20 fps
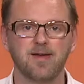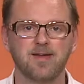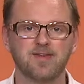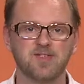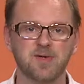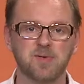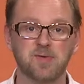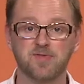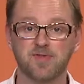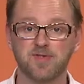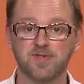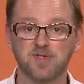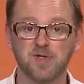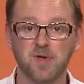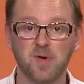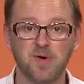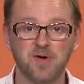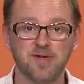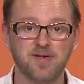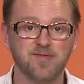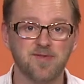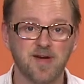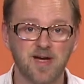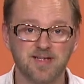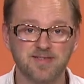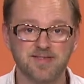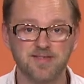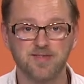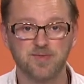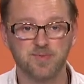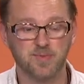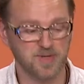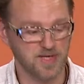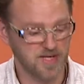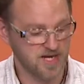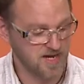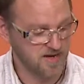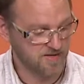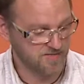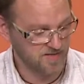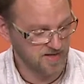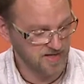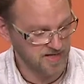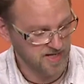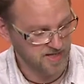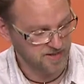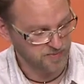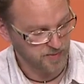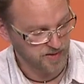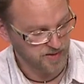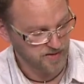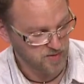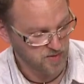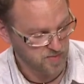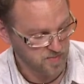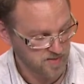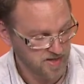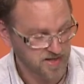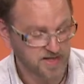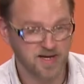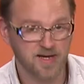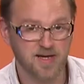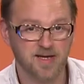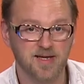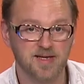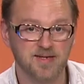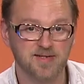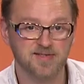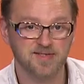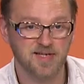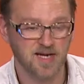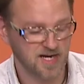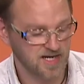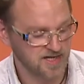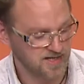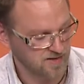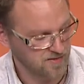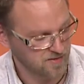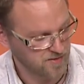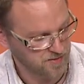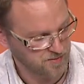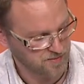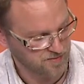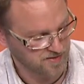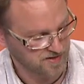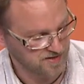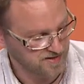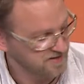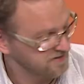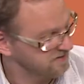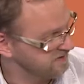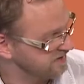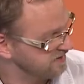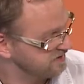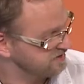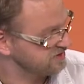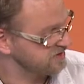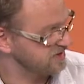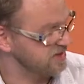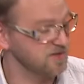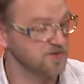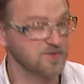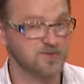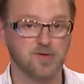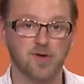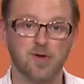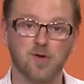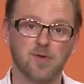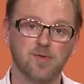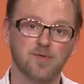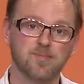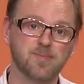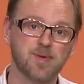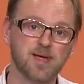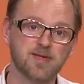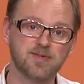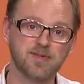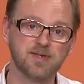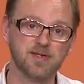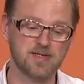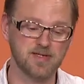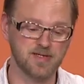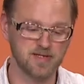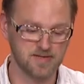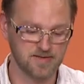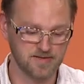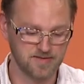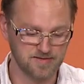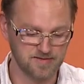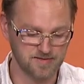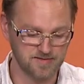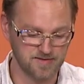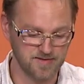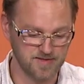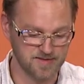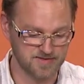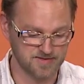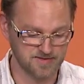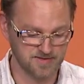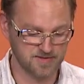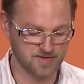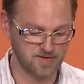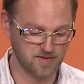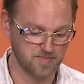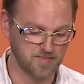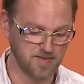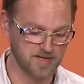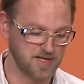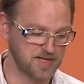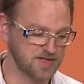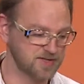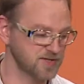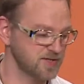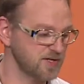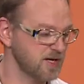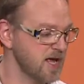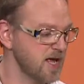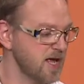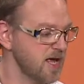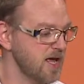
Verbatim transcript: In some of the SKAARHOJ devices, we have an Arduino Mega inside along with an Ethernet shield. So basically this combination.